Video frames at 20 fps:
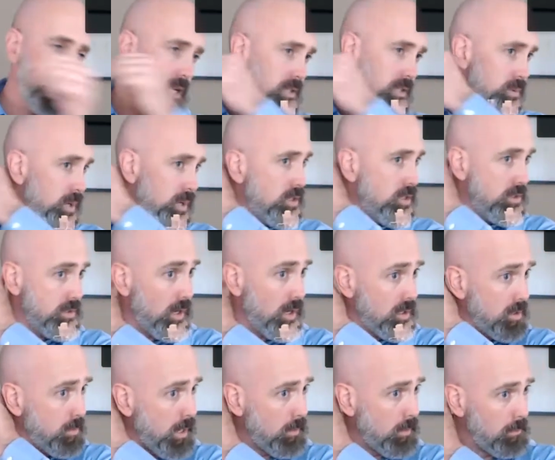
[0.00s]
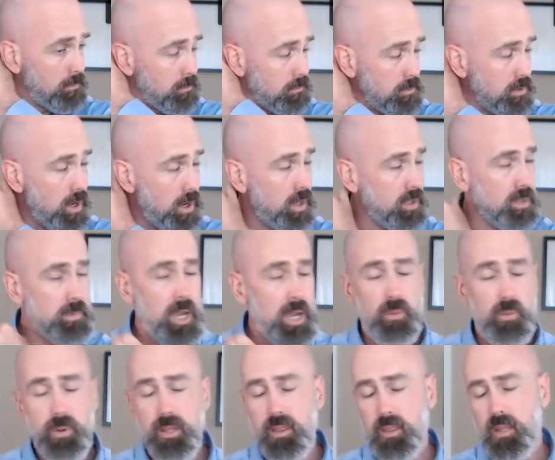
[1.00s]
That's what I just talked about
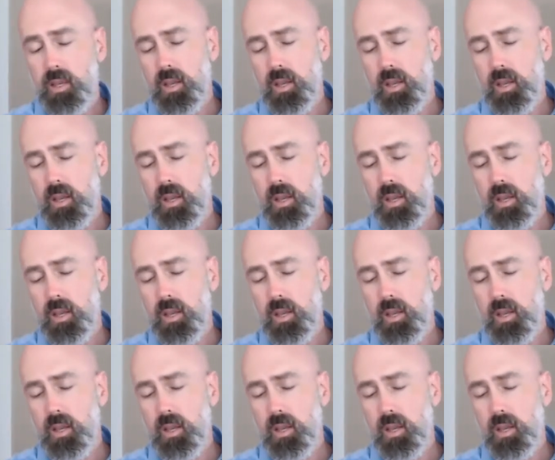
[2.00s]
with